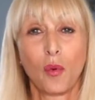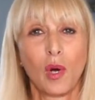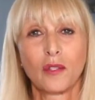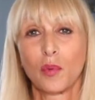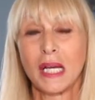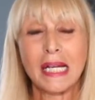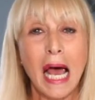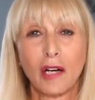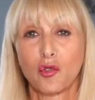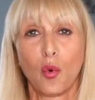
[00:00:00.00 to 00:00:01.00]
the ones with the
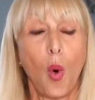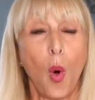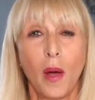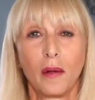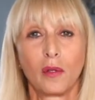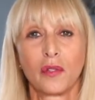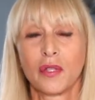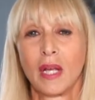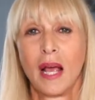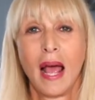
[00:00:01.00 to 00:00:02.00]
natural oils